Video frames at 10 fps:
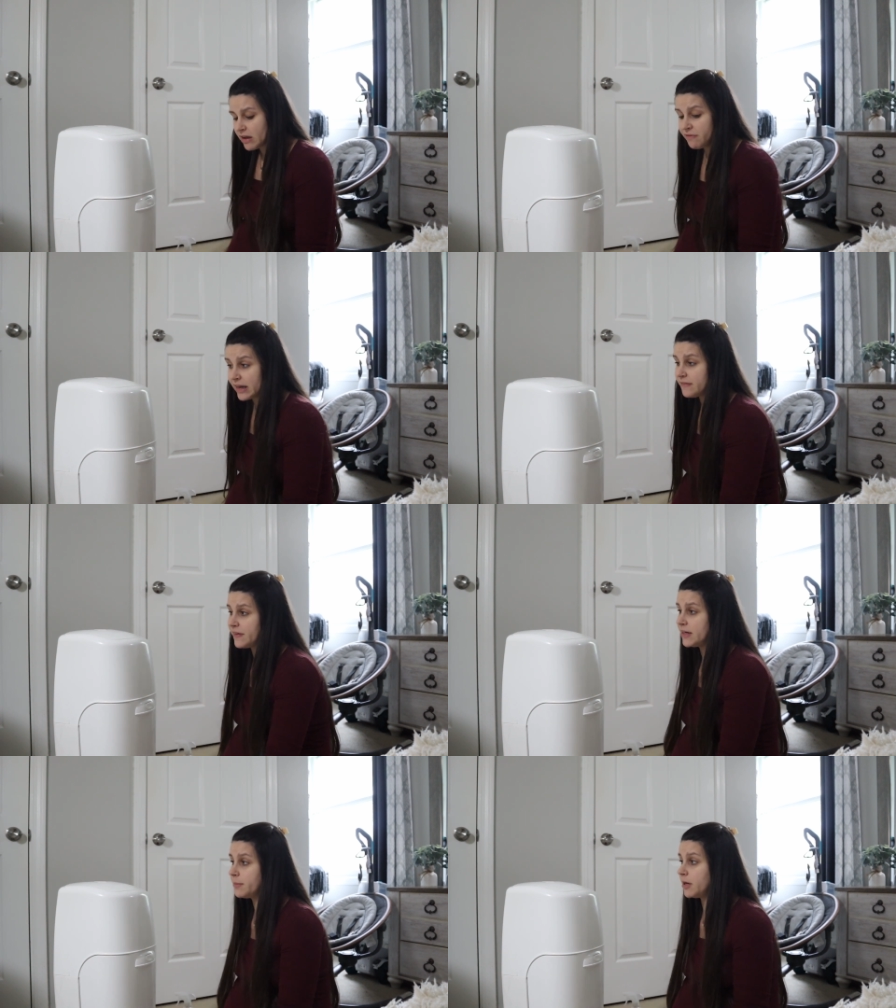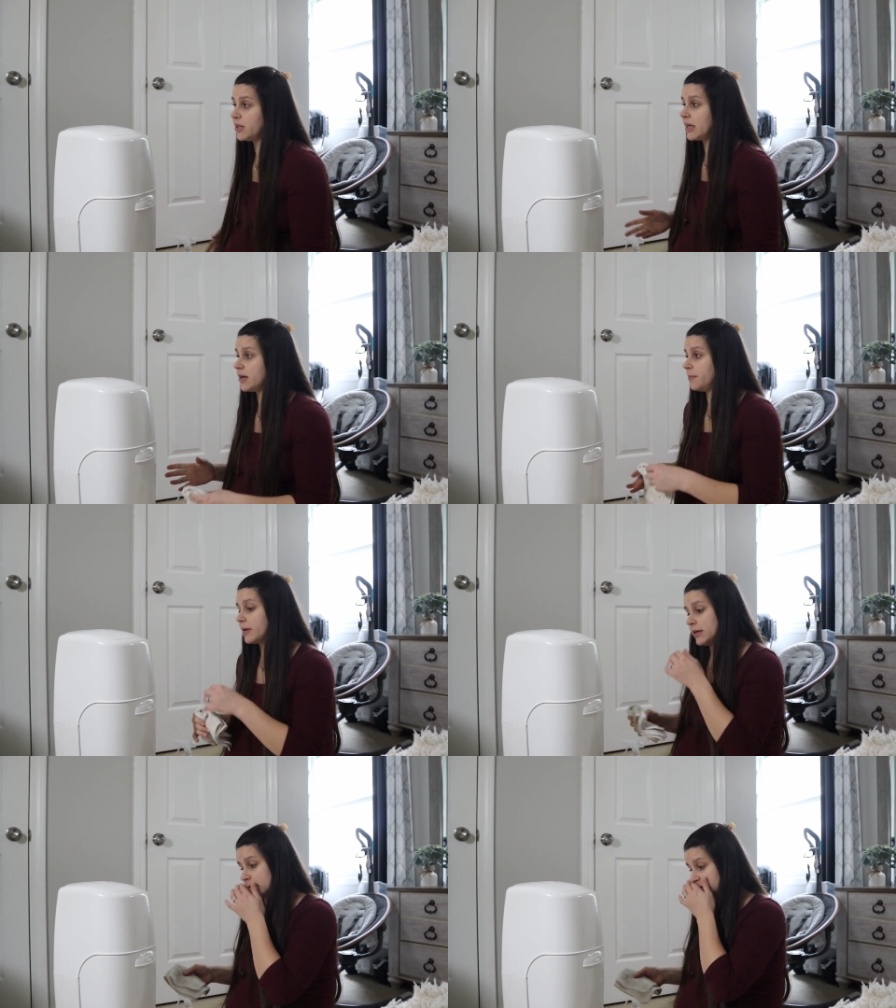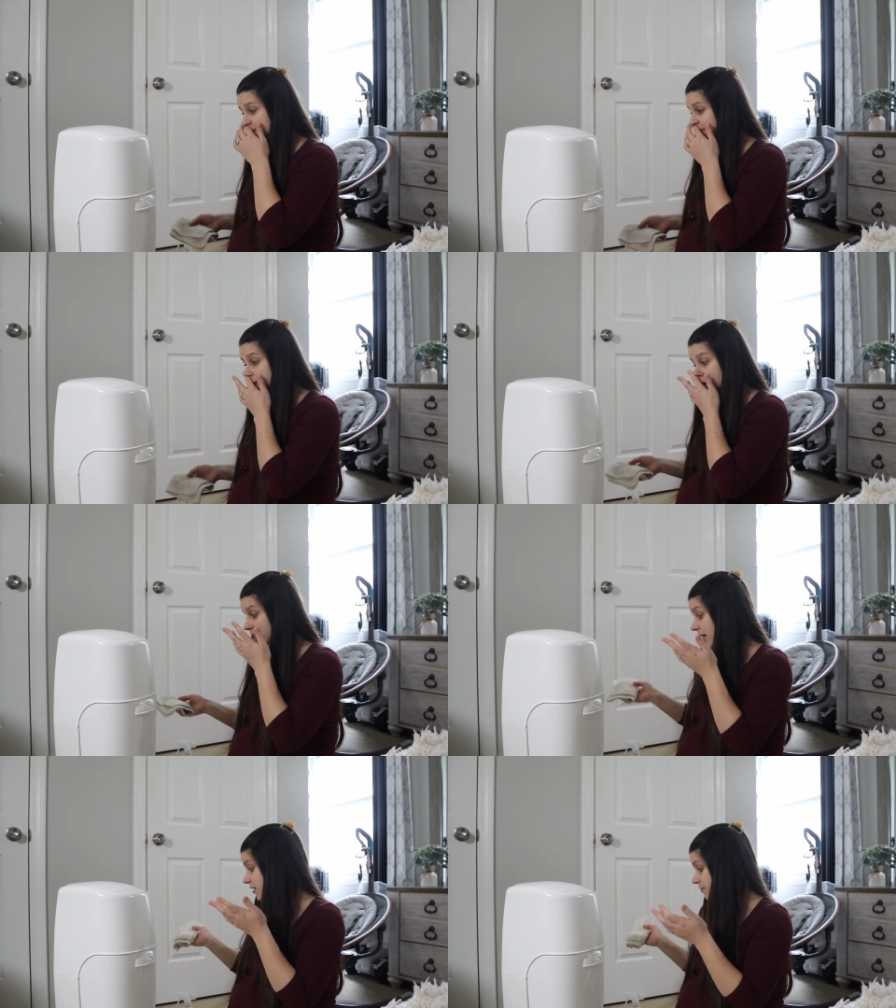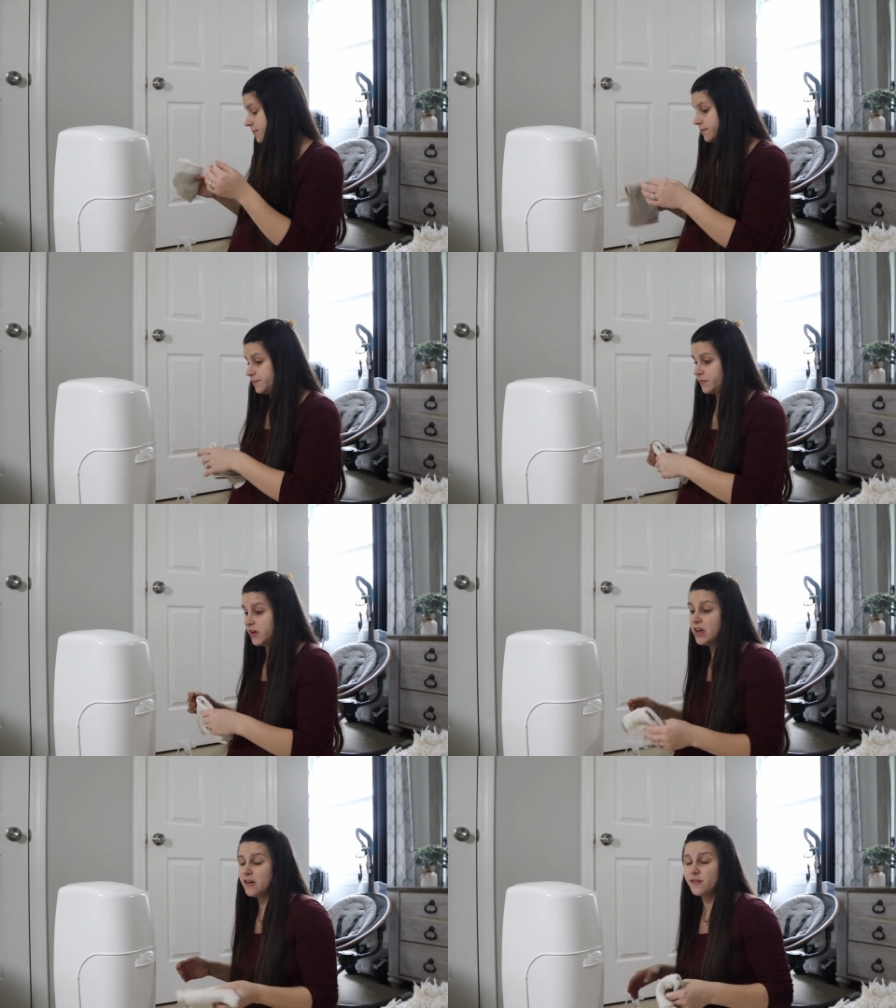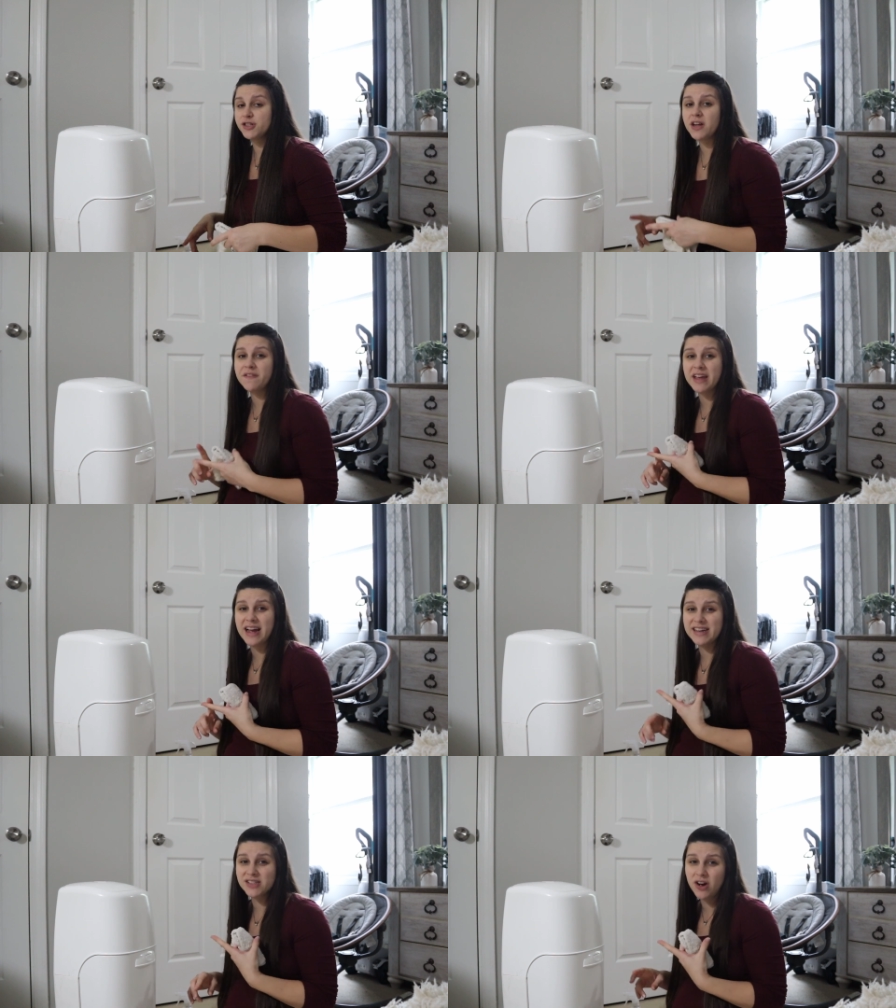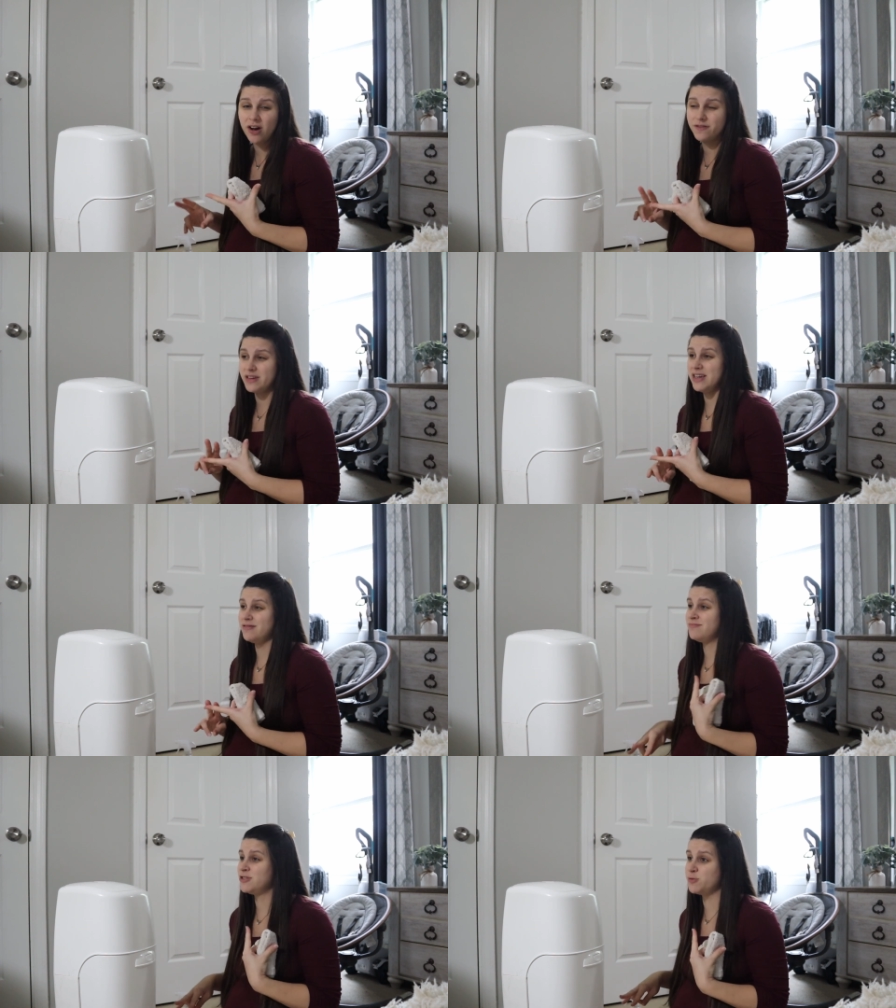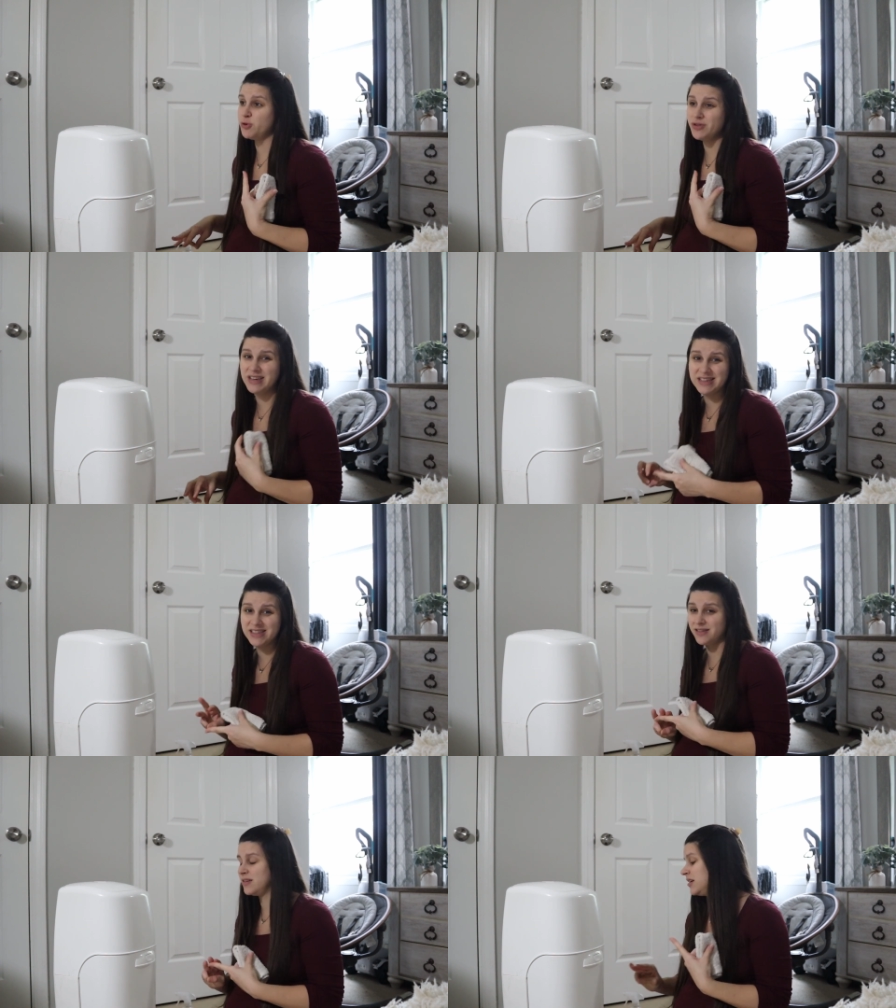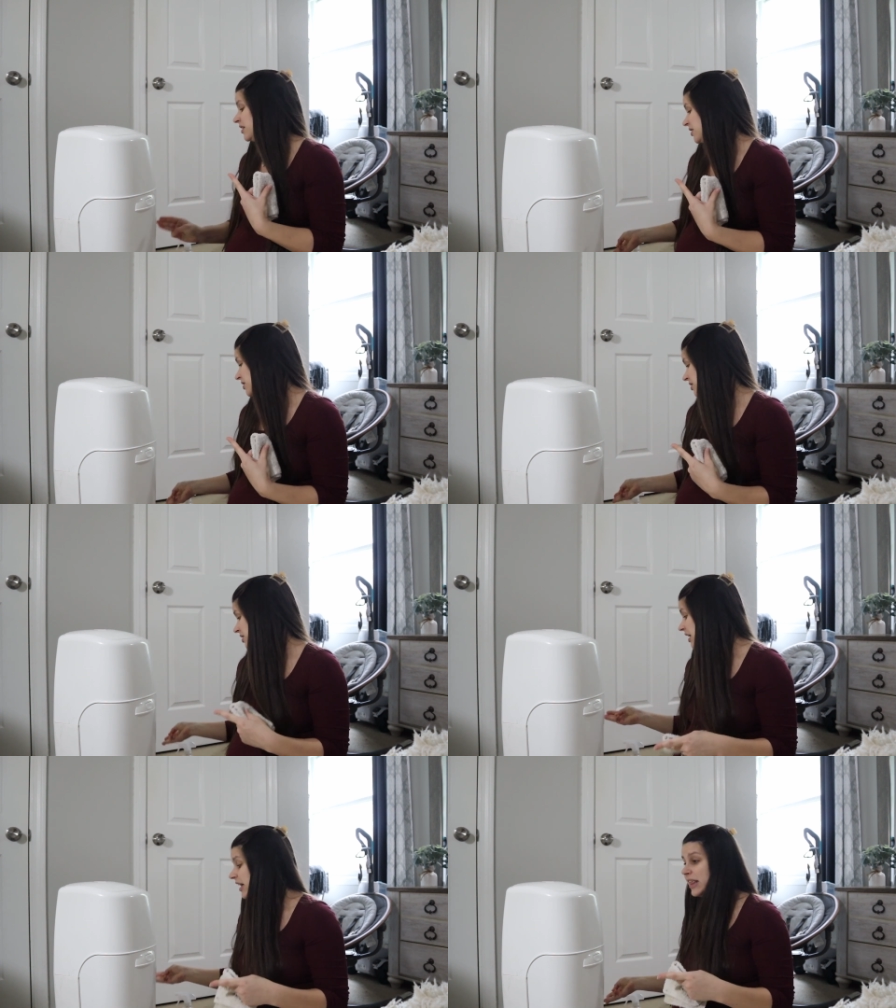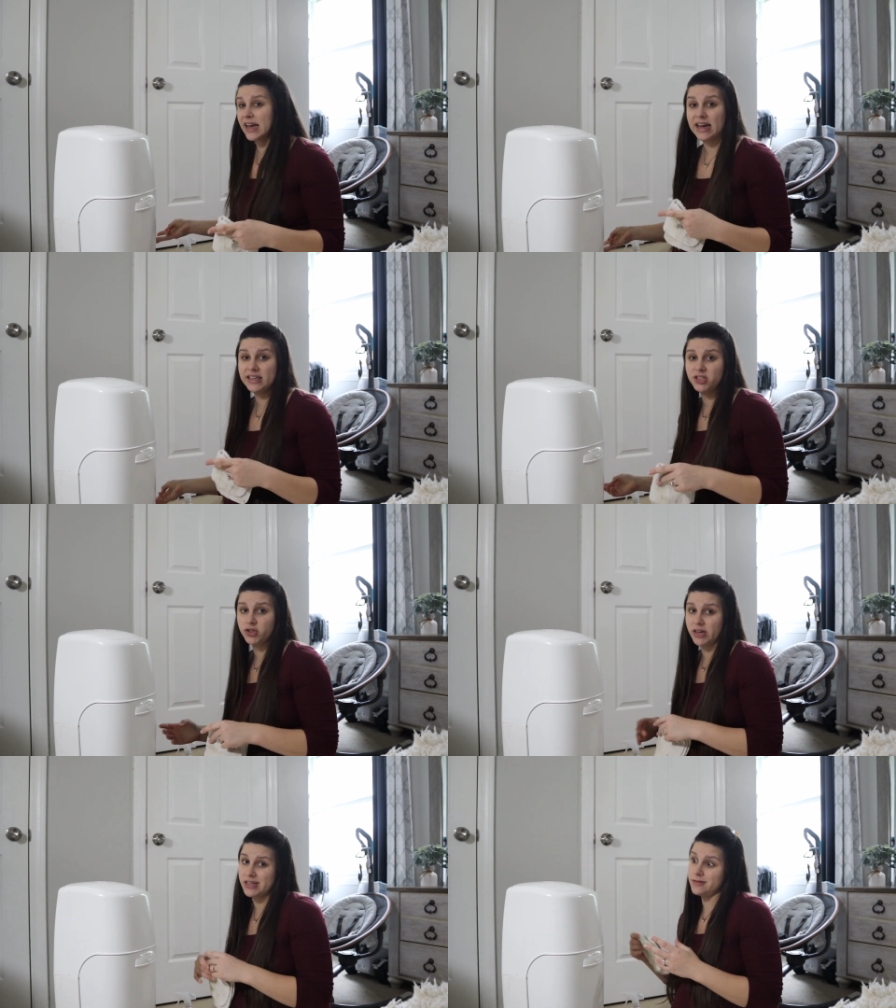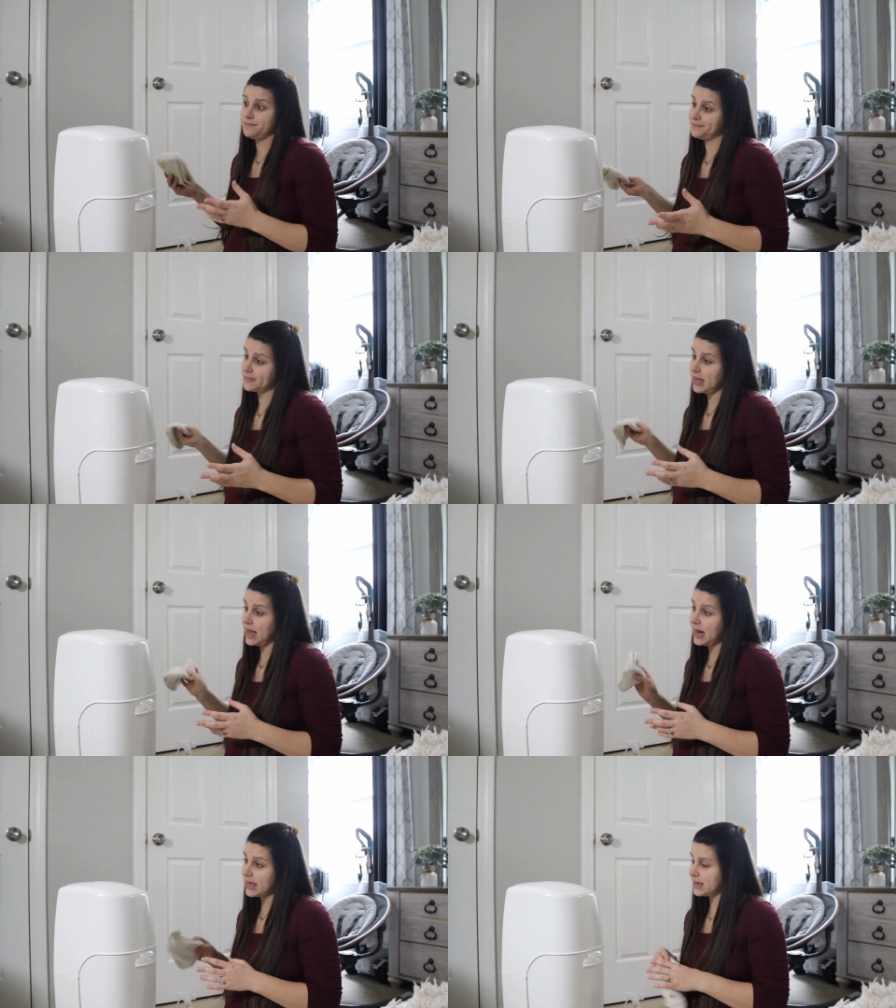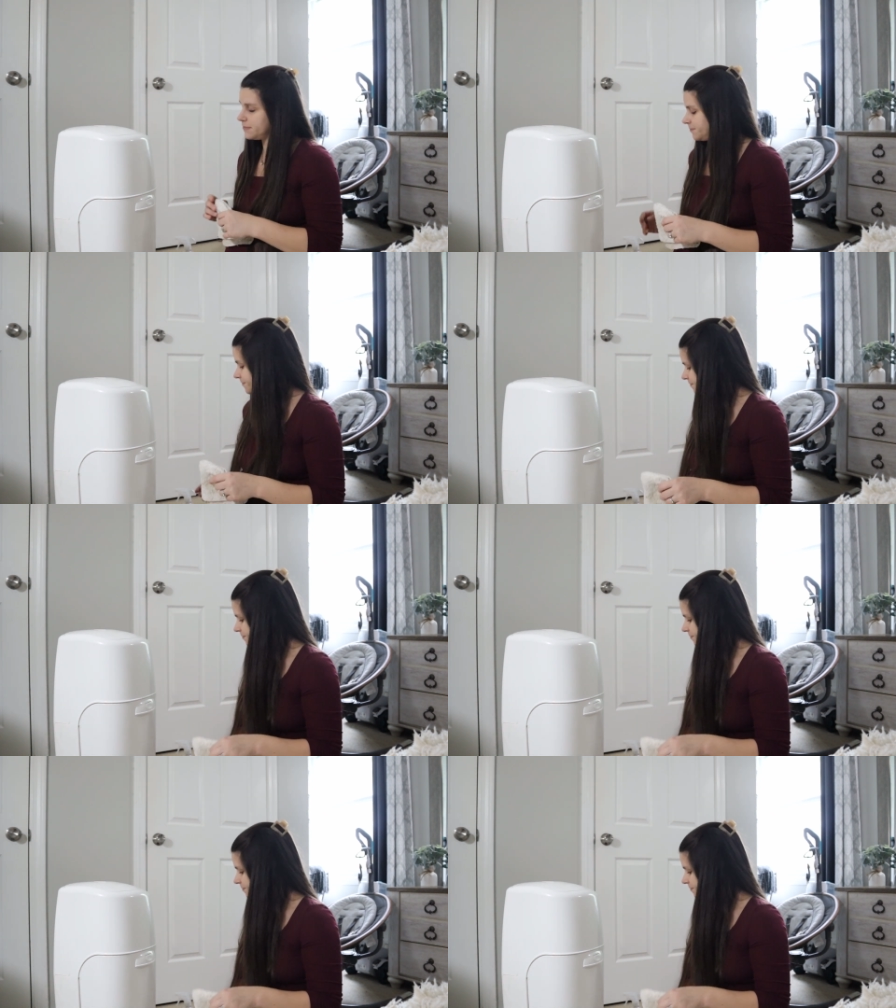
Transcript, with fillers: If I can find them, I'll link them because I like them. For stuff like iced coffee, smoothies, any like iced drinks. I like it.